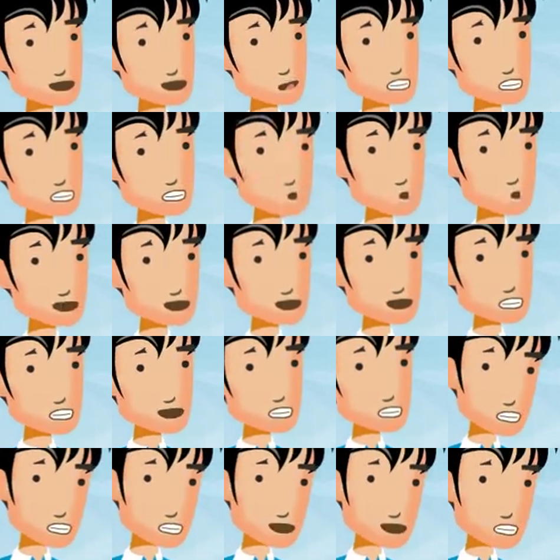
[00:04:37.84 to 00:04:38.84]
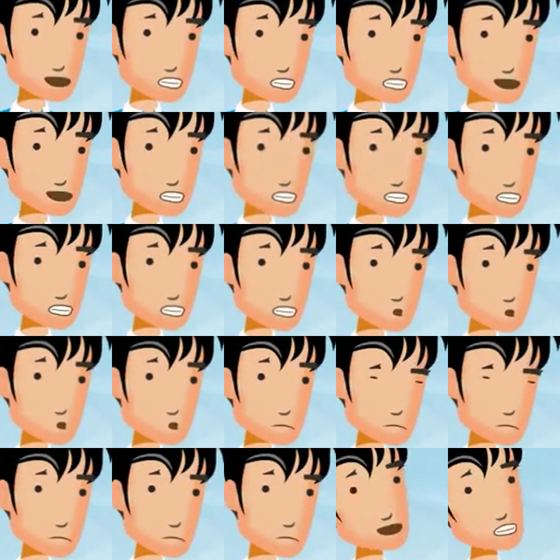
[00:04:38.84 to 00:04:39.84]
this right is not an easy job,
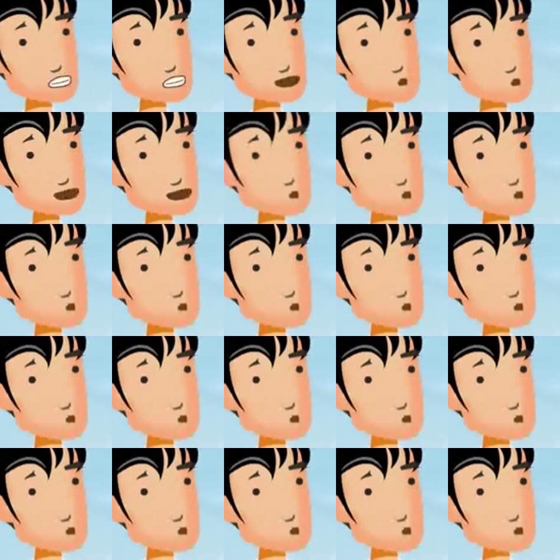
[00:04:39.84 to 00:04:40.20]
as there are